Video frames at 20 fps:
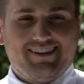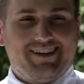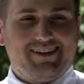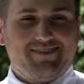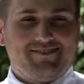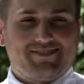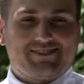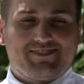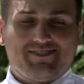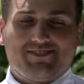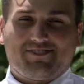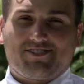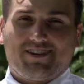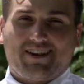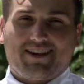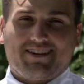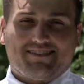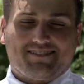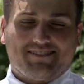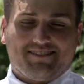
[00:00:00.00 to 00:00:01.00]
was too
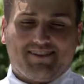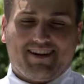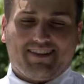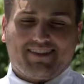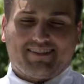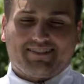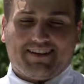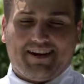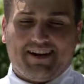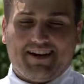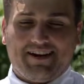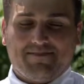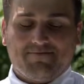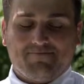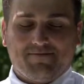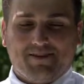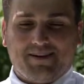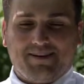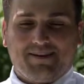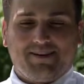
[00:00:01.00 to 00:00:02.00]
chicken to at the time,
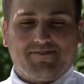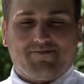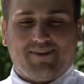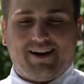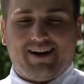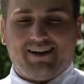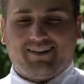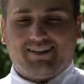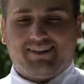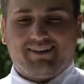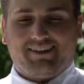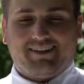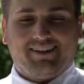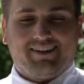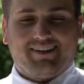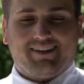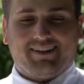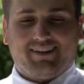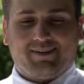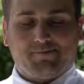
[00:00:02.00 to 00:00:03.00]
but he finally
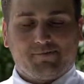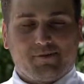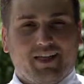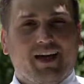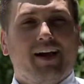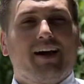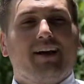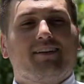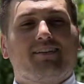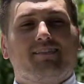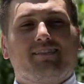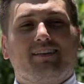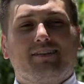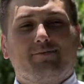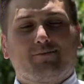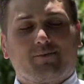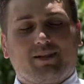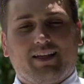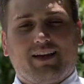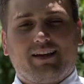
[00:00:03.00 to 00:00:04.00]
did, and I'm glad
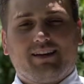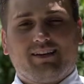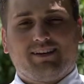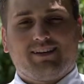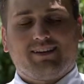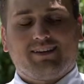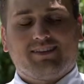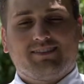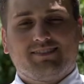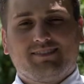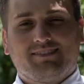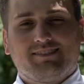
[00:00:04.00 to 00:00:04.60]
he did.